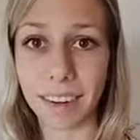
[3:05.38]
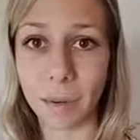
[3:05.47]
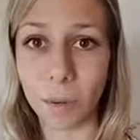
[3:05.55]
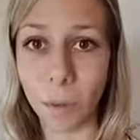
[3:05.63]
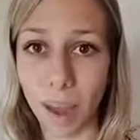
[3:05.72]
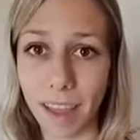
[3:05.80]

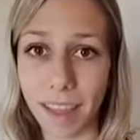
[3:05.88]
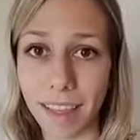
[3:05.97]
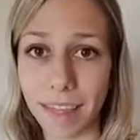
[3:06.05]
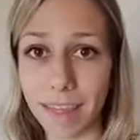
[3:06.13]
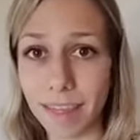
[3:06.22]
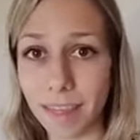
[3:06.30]

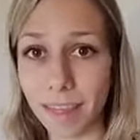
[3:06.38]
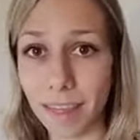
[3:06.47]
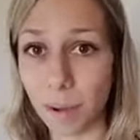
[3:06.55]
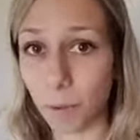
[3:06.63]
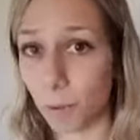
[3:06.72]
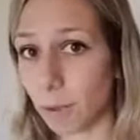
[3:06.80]
when
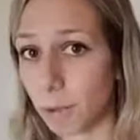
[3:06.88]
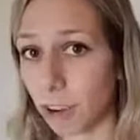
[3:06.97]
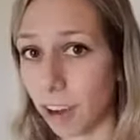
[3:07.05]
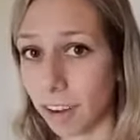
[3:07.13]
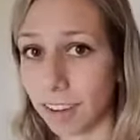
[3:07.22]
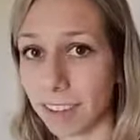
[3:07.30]
your root
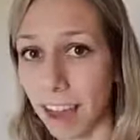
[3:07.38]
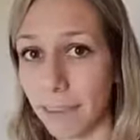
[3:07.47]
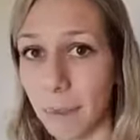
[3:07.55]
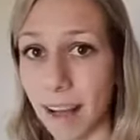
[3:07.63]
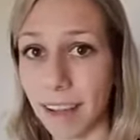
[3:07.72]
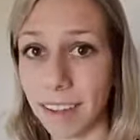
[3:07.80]
chakra is out of
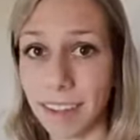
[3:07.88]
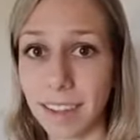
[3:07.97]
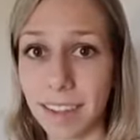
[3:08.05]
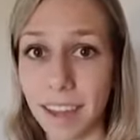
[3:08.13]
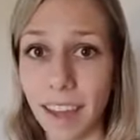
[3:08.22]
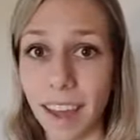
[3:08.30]

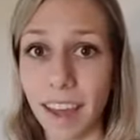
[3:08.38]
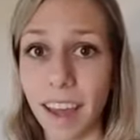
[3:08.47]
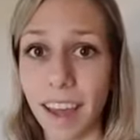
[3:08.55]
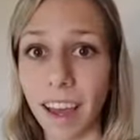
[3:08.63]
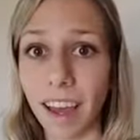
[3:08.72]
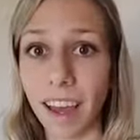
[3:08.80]
balance,
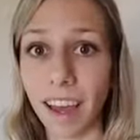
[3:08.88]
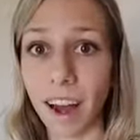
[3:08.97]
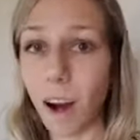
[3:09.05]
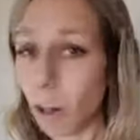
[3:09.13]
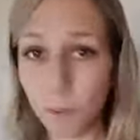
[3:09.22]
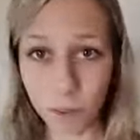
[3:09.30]

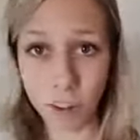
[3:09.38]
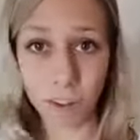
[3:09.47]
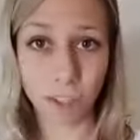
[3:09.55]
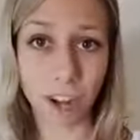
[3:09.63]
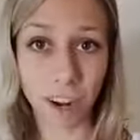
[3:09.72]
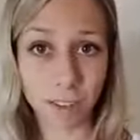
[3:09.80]
all of your other
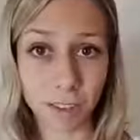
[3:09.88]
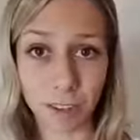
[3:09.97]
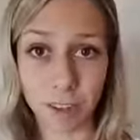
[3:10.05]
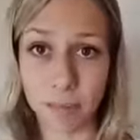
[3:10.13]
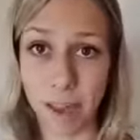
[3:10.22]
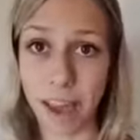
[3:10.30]
chakras are
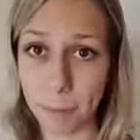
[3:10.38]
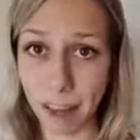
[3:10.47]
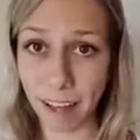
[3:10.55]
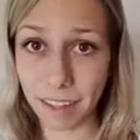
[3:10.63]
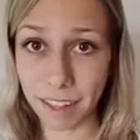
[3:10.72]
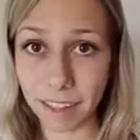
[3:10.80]
going to be out of
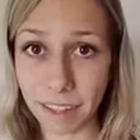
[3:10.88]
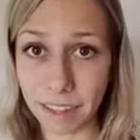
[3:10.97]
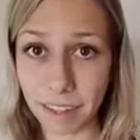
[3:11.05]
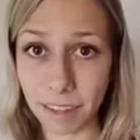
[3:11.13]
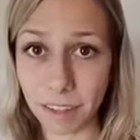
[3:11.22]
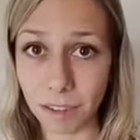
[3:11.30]
balance.
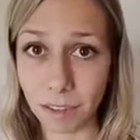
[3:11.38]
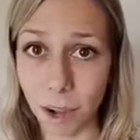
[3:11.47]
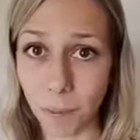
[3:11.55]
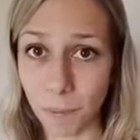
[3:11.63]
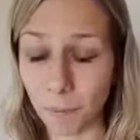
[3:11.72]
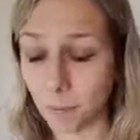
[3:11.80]
So
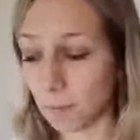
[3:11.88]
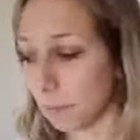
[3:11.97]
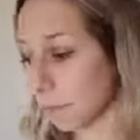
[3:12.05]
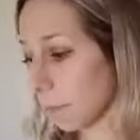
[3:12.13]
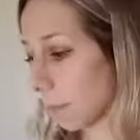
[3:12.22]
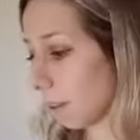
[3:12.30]

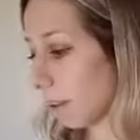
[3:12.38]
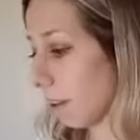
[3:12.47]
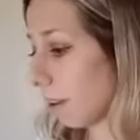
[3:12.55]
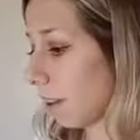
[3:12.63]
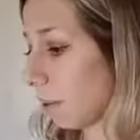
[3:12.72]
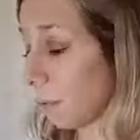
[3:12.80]

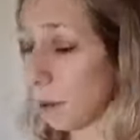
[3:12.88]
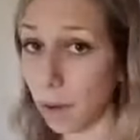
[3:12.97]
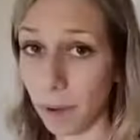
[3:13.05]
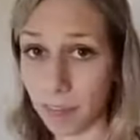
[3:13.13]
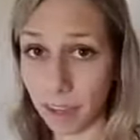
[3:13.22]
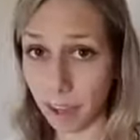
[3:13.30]
we don't
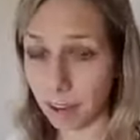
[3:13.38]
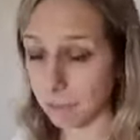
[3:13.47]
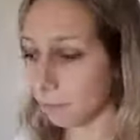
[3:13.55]
want that.